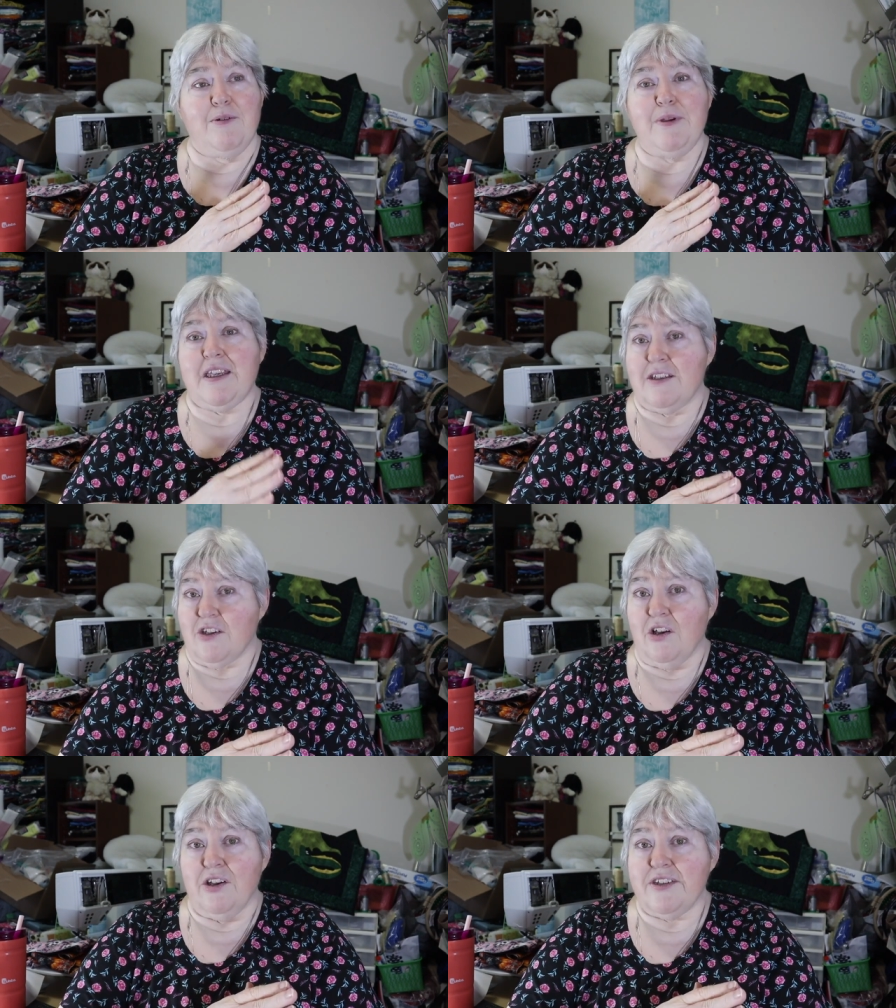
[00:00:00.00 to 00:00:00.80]
because
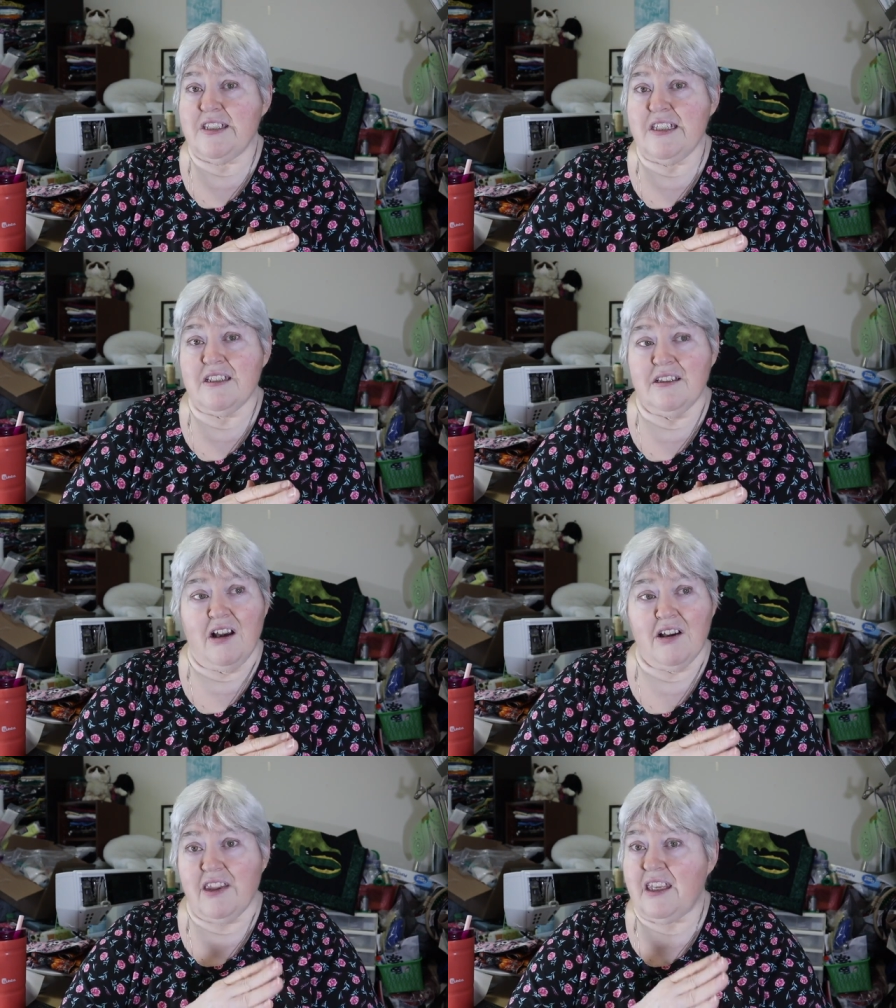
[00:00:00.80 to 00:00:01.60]
all season
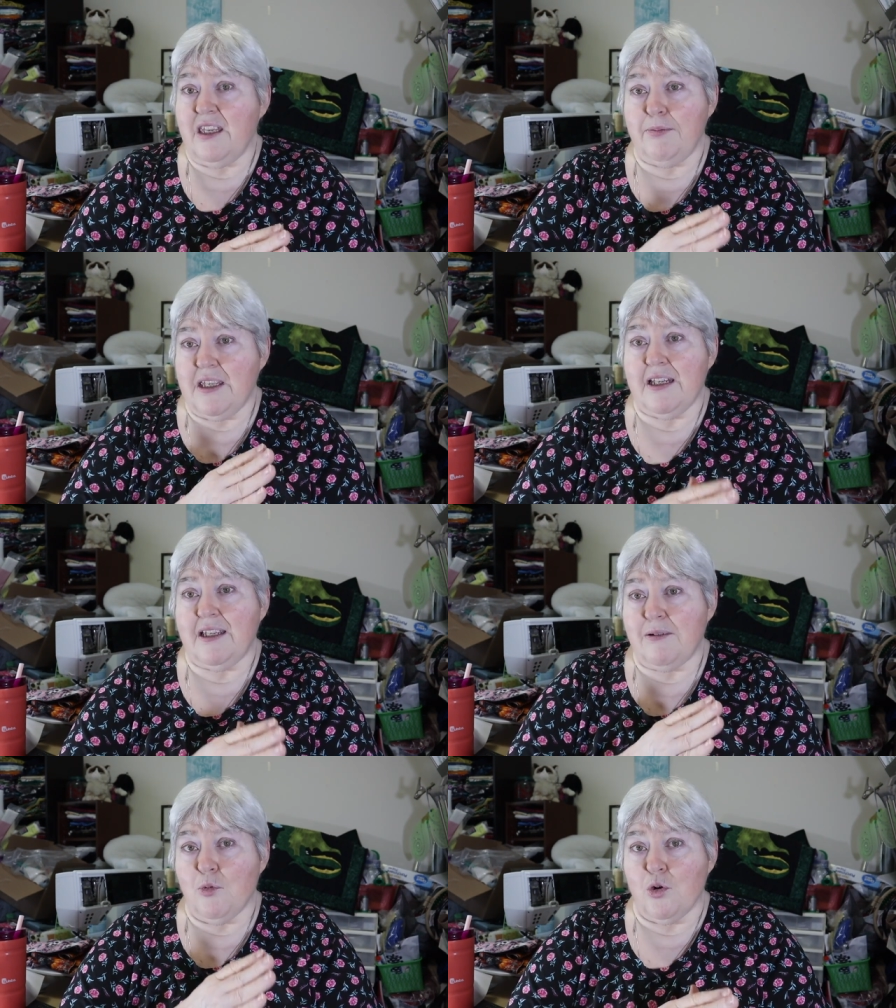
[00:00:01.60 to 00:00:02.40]
long they keep
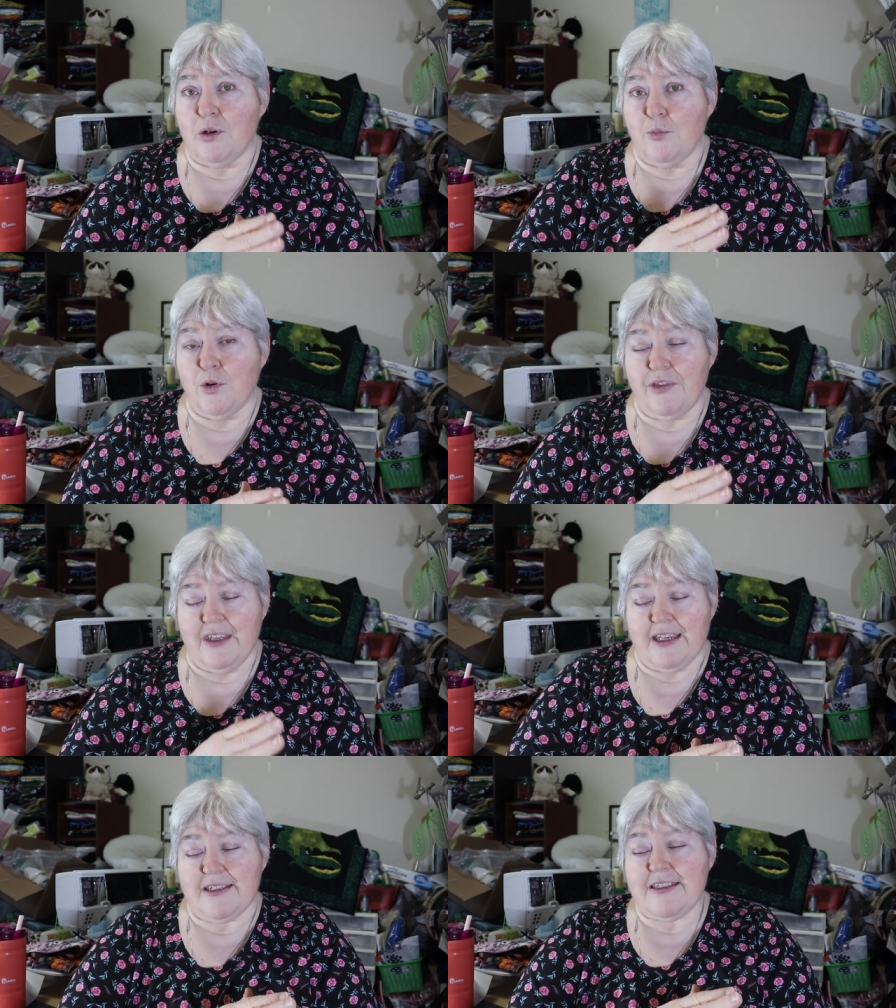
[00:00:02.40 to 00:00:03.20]
getting more and more
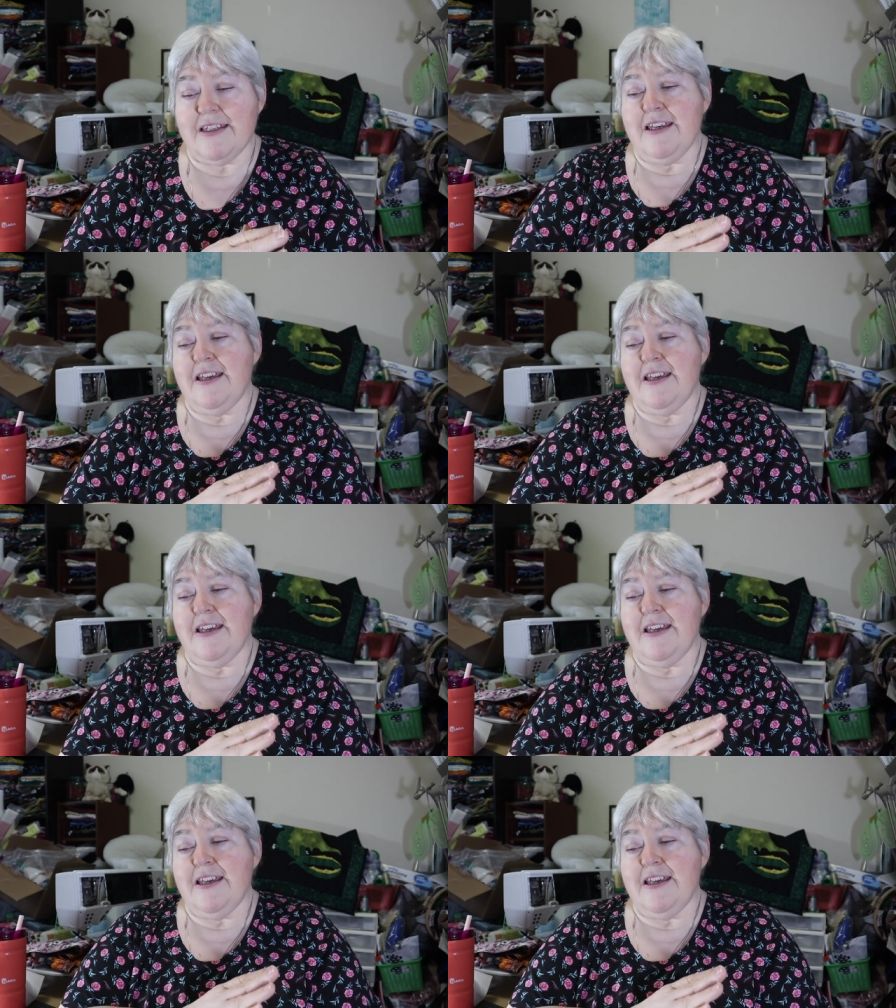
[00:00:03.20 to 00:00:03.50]
things.